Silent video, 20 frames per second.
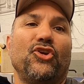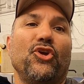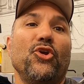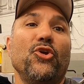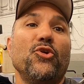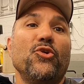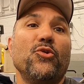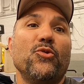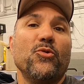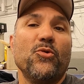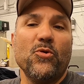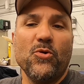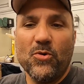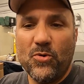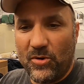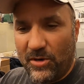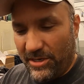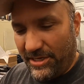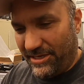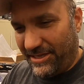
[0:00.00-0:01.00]
2
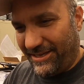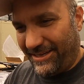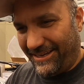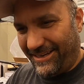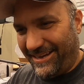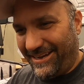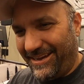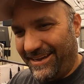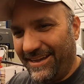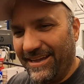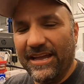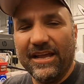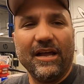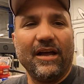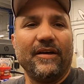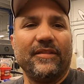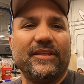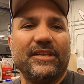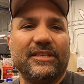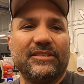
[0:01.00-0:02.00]

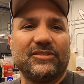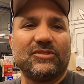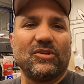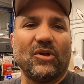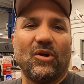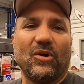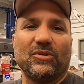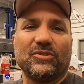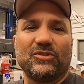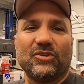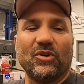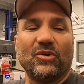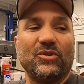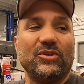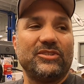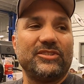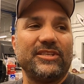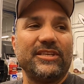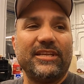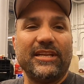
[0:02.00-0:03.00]
of the install. So
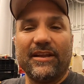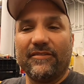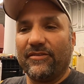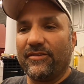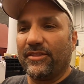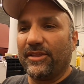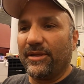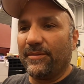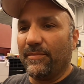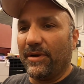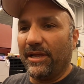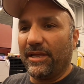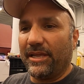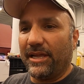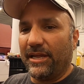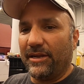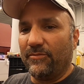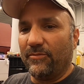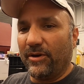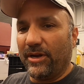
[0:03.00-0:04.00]
you've seen everything Mike
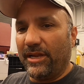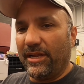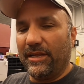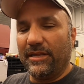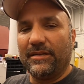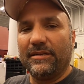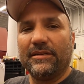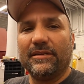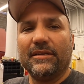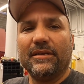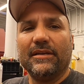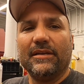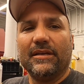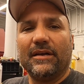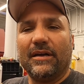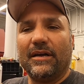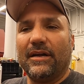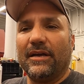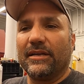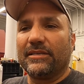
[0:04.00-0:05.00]
had ran,
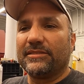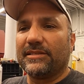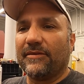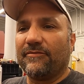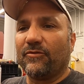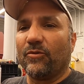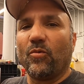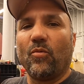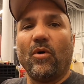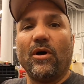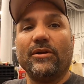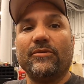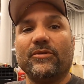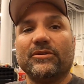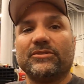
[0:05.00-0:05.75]
except for one